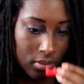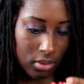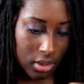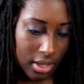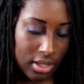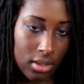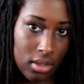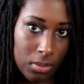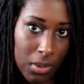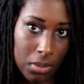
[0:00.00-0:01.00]
Okay,
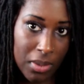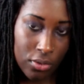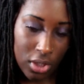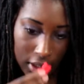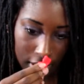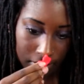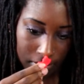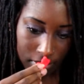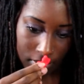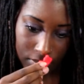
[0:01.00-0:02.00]
smells a bit of chili,
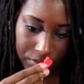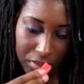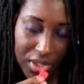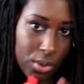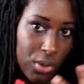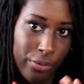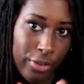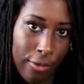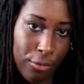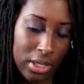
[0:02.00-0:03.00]
but it's got
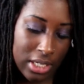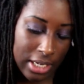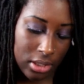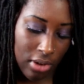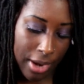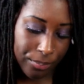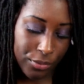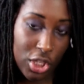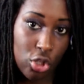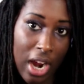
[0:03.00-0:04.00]
flat-free taste. All right,
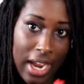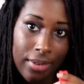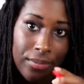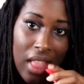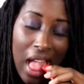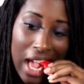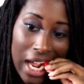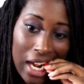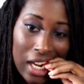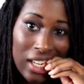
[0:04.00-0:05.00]
let's try.
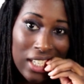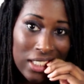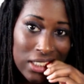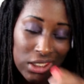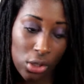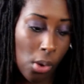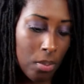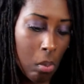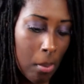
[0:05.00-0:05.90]
Oh,